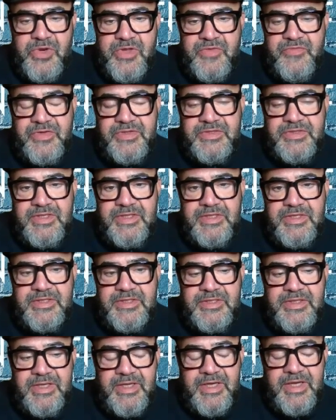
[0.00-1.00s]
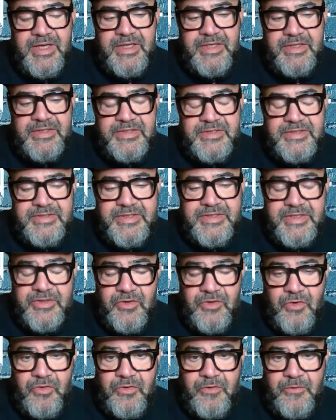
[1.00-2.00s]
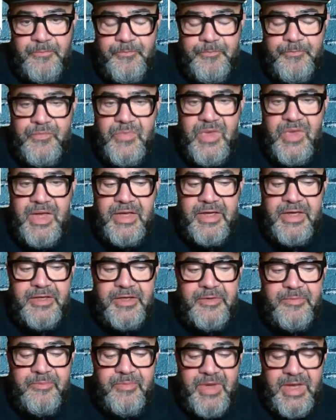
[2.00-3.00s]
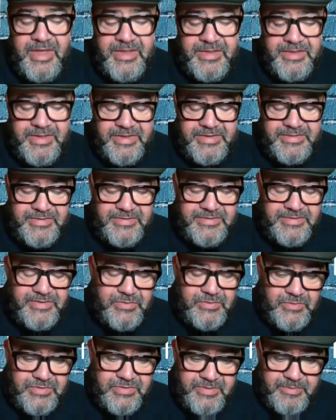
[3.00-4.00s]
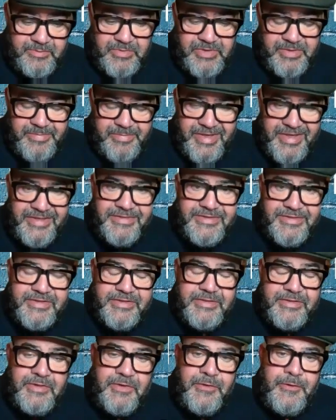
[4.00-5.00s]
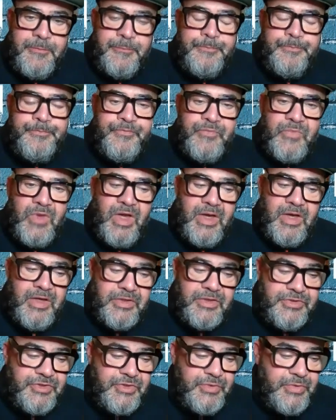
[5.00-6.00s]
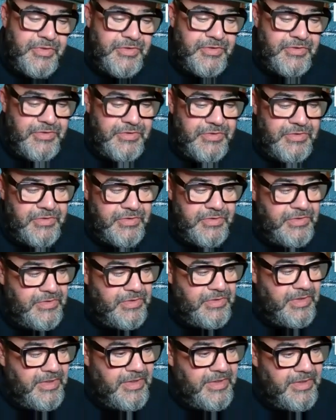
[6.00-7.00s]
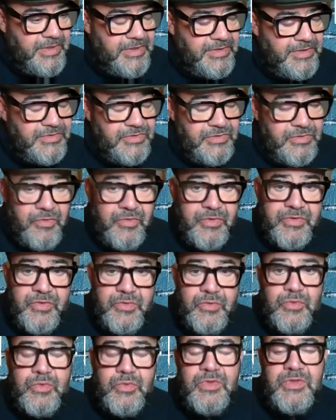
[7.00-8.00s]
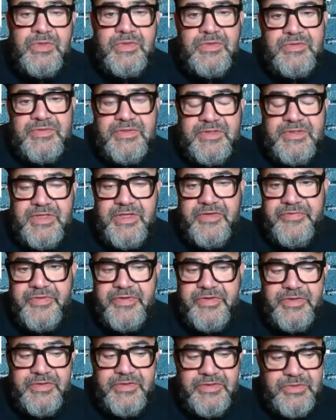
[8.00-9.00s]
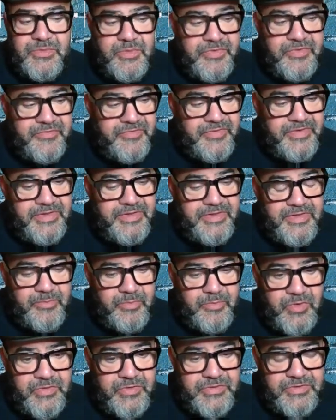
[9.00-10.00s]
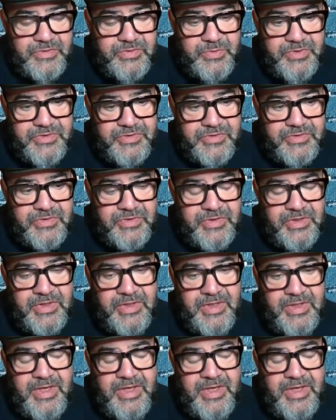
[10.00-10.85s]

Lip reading: previously a synagogue, and there's still some amazing Jewish historical significance within the mosque, which